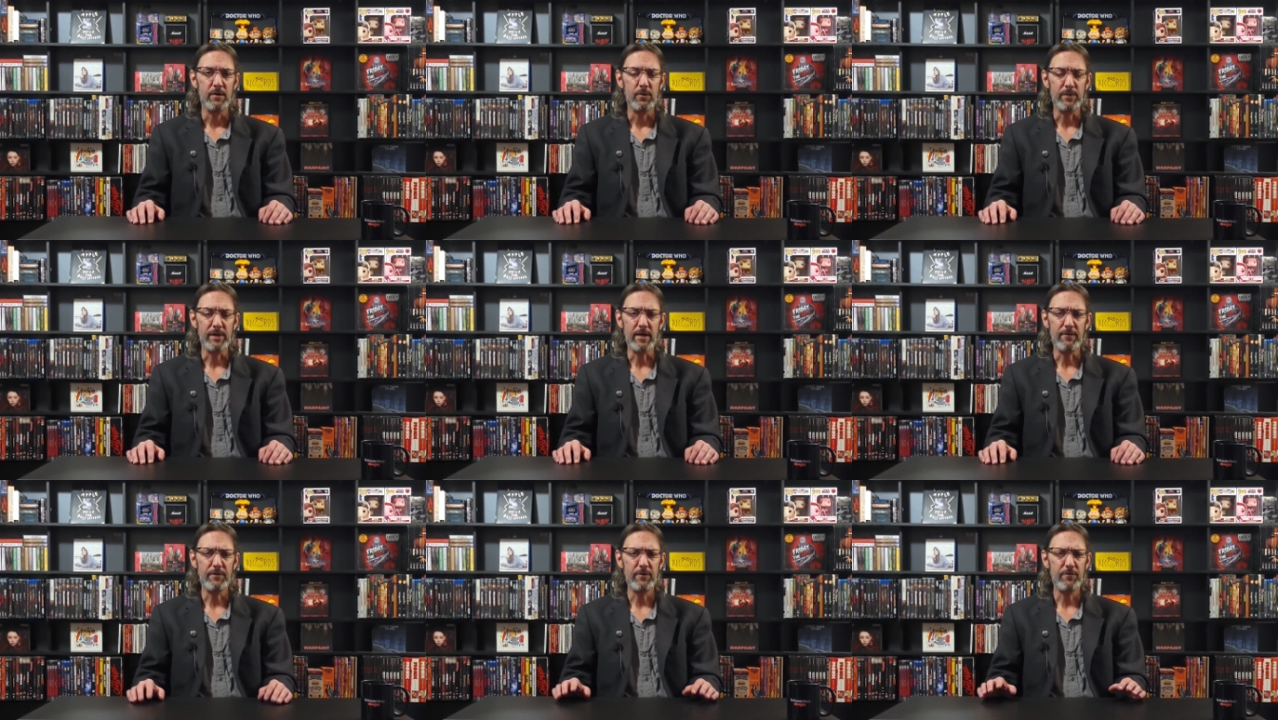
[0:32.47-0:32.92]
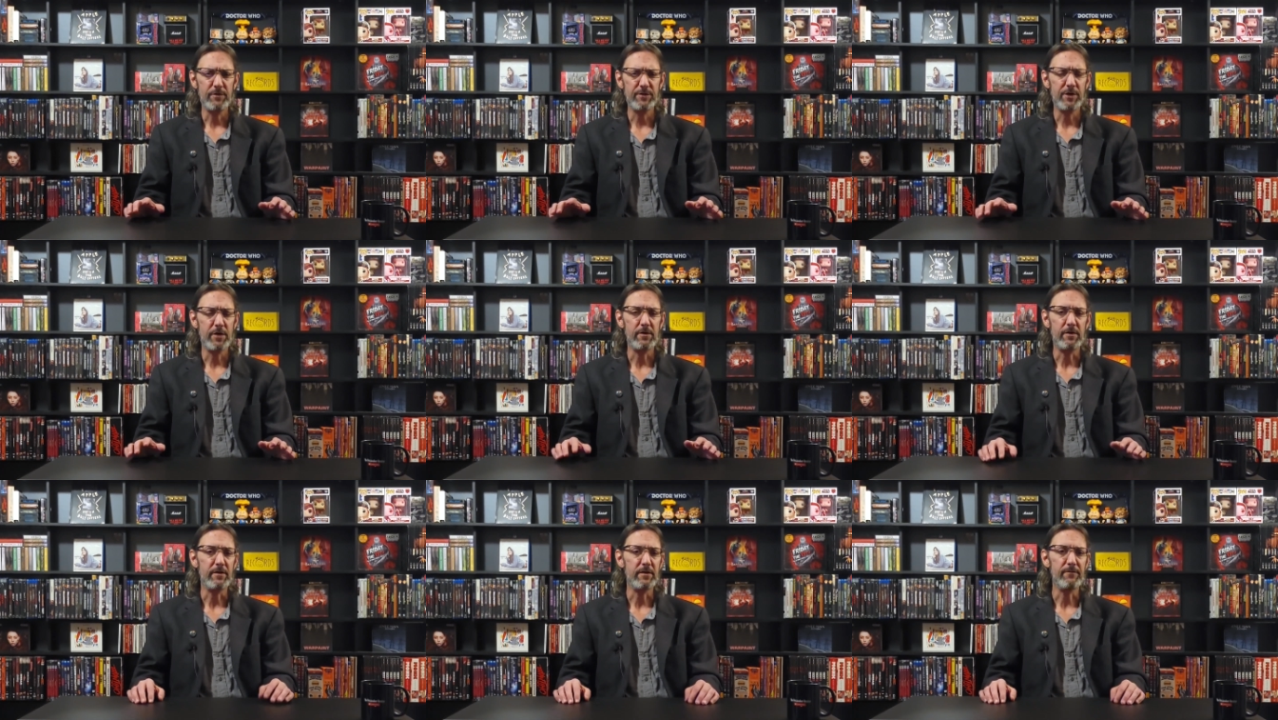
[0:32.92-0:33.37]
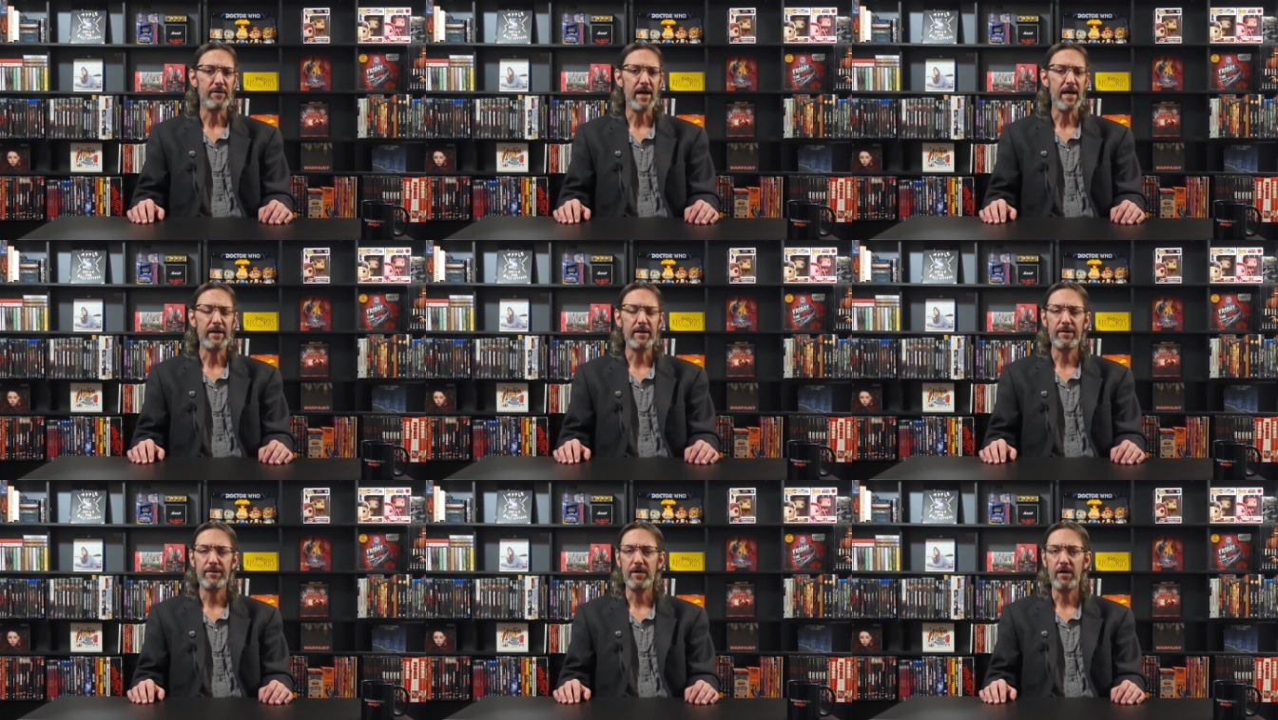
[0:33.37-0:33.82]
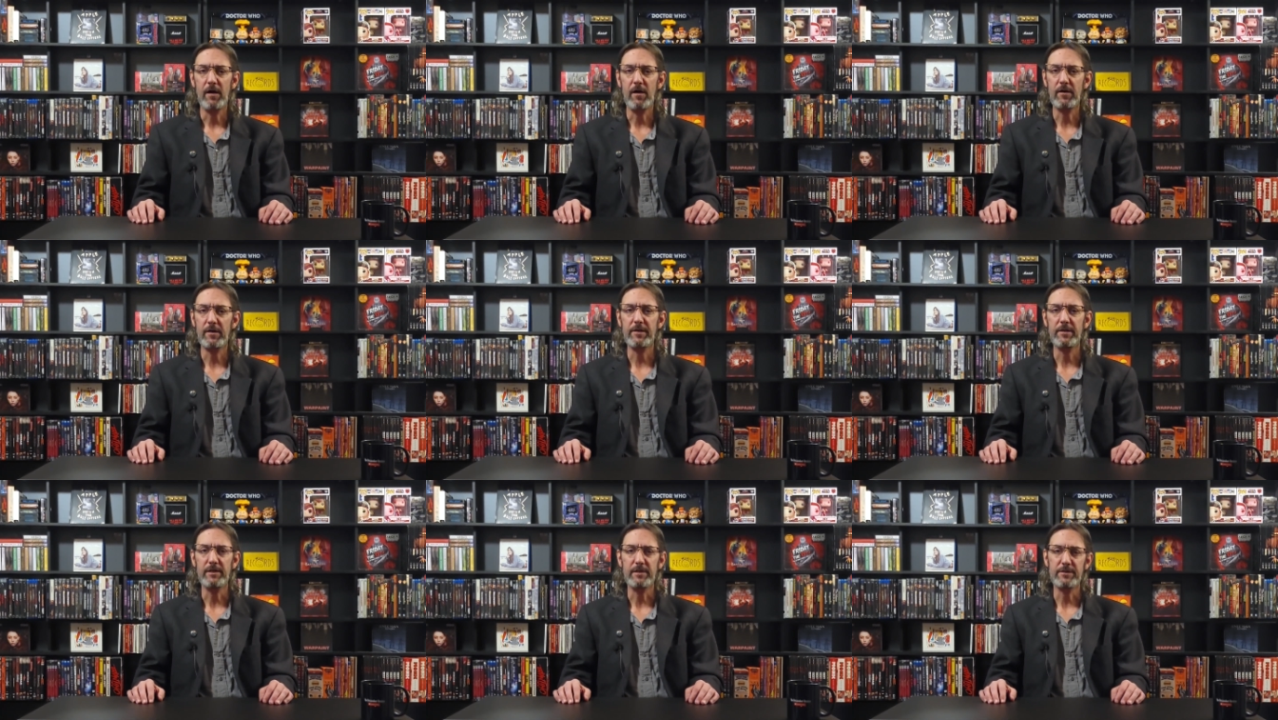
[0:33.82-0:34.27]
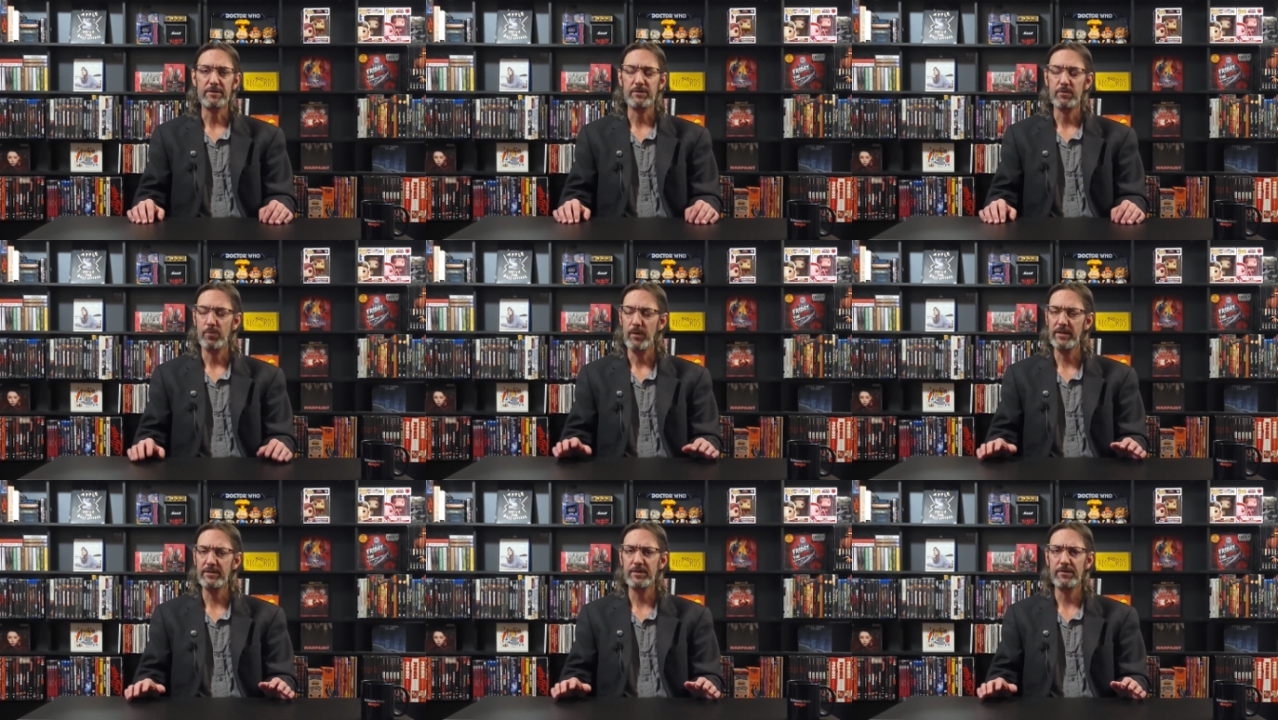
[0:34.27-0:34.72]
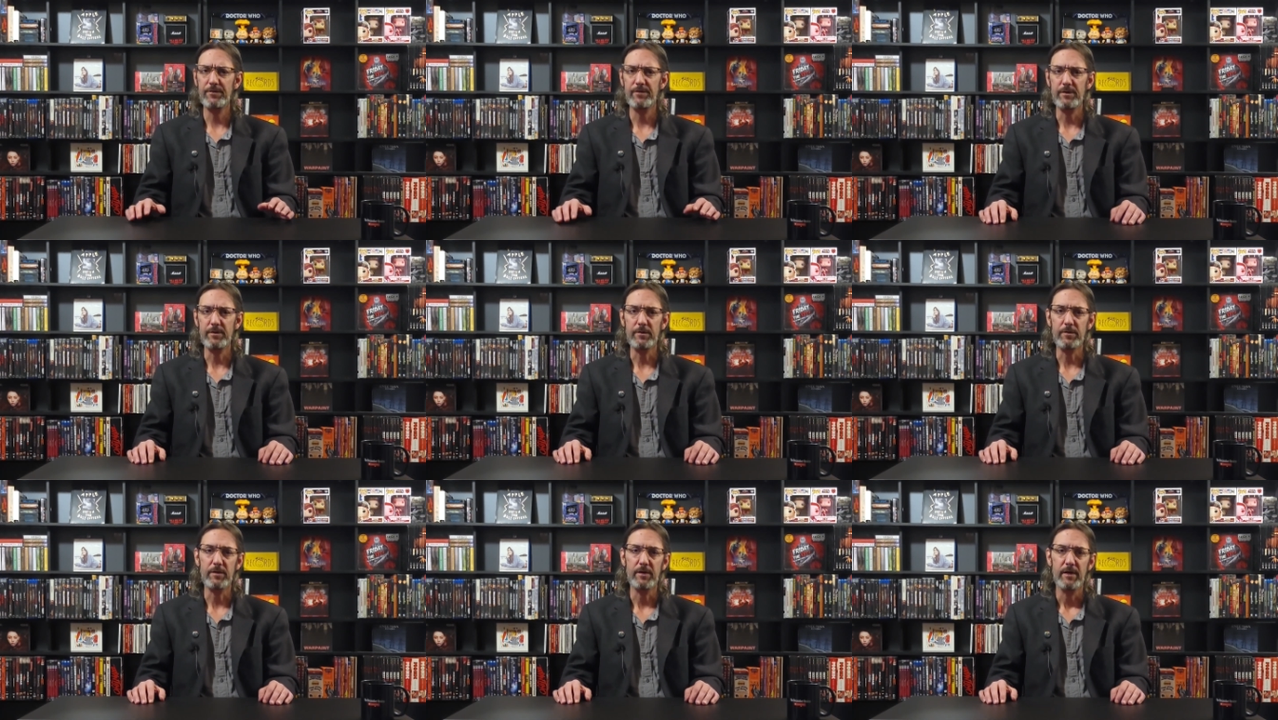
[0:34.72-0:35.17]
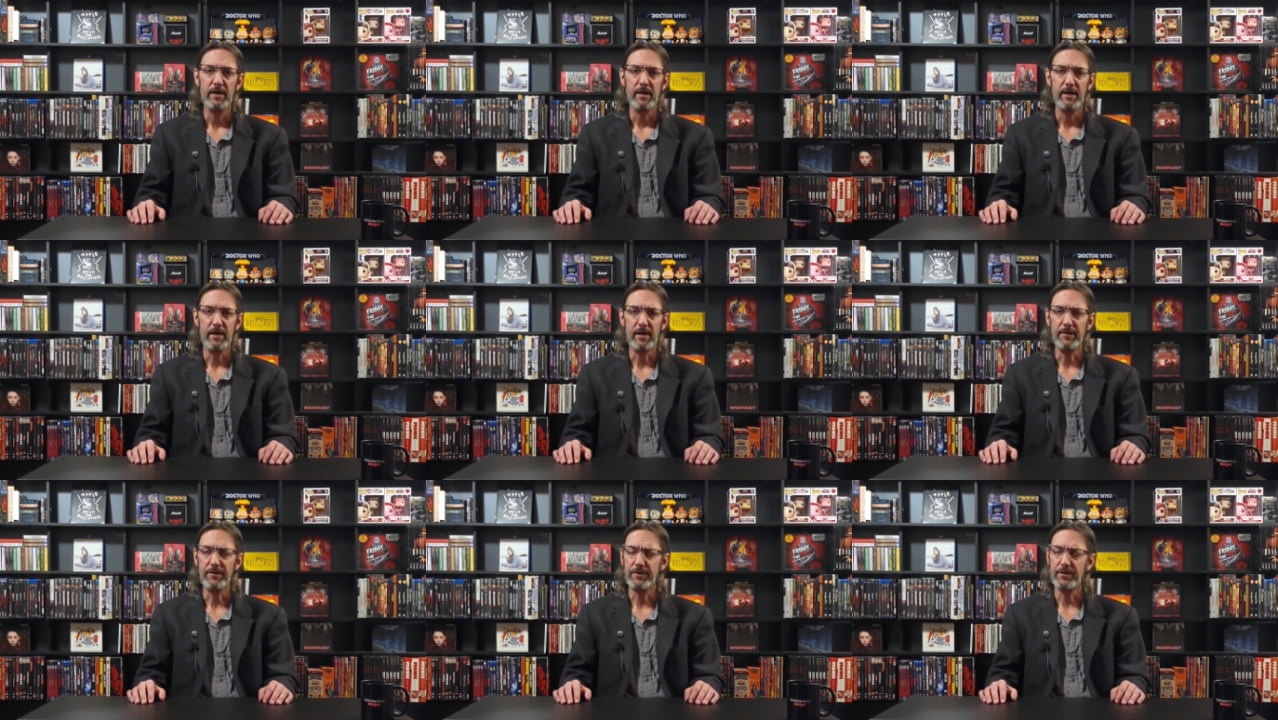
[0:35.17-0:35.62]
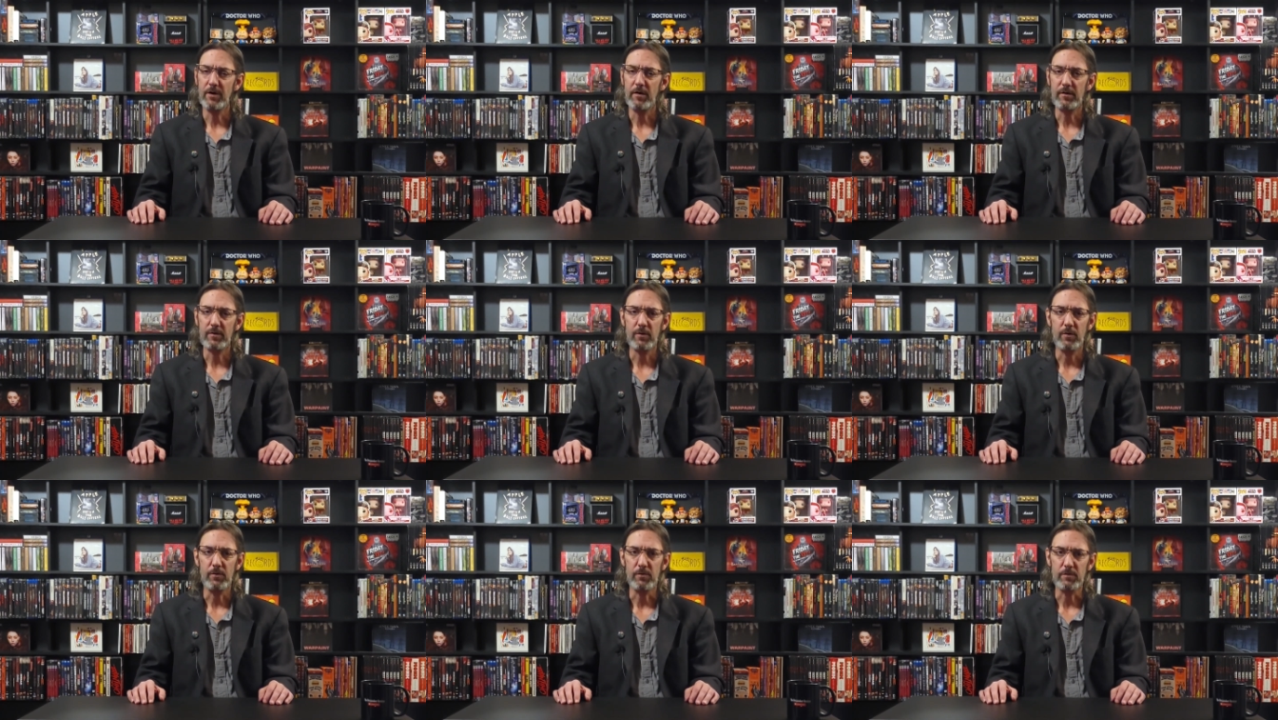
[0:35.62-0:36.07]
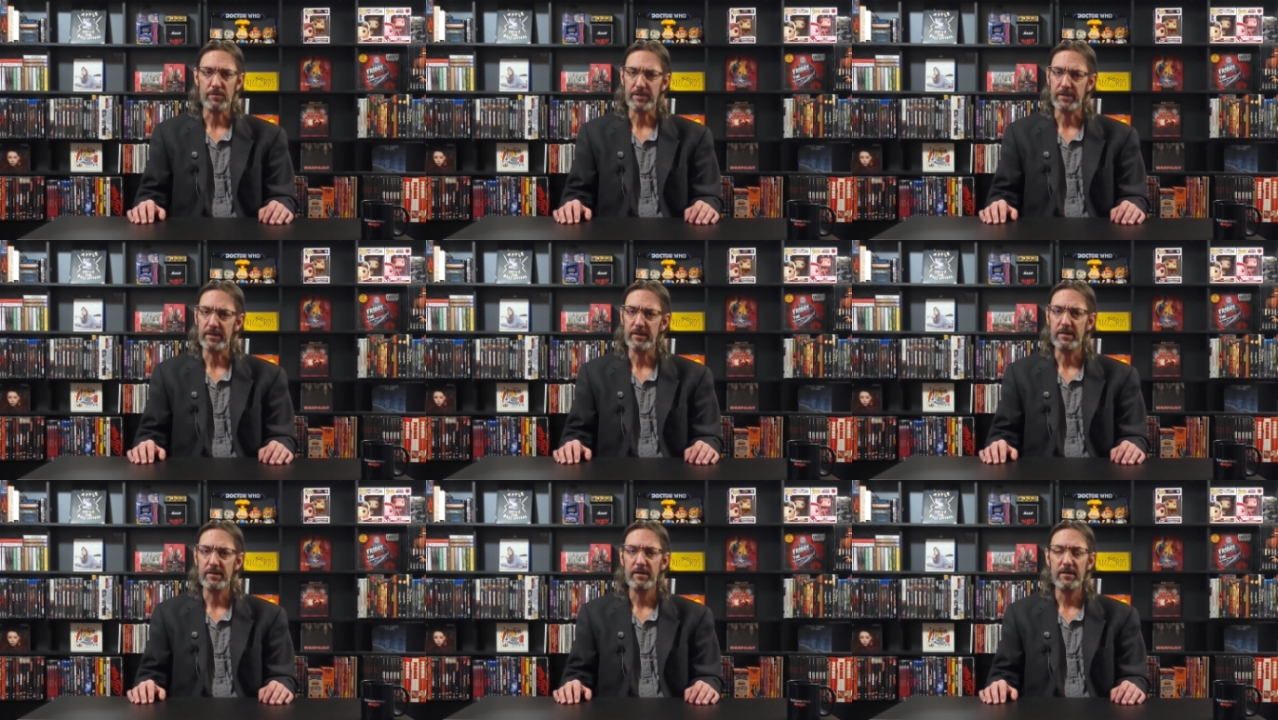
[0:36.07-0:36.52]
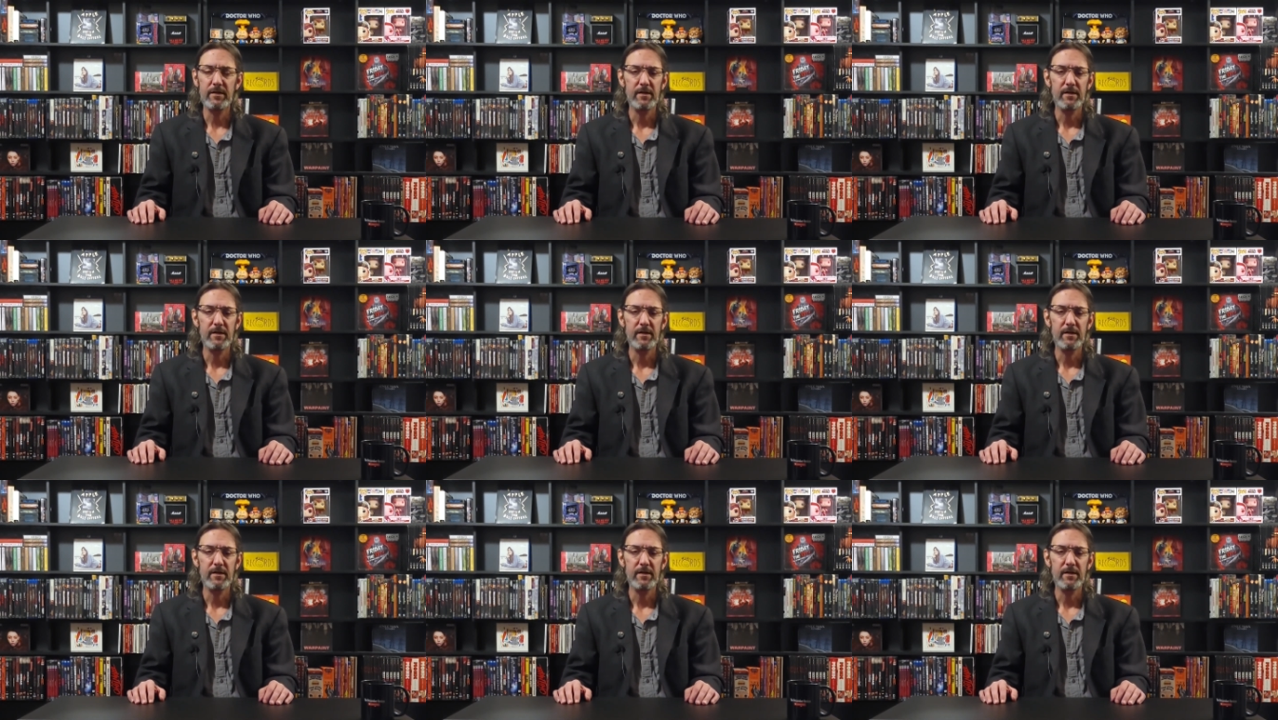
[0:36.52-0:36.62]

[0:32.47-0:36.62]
We have the return of Agatha Harkness, Westview, and the Darkhold in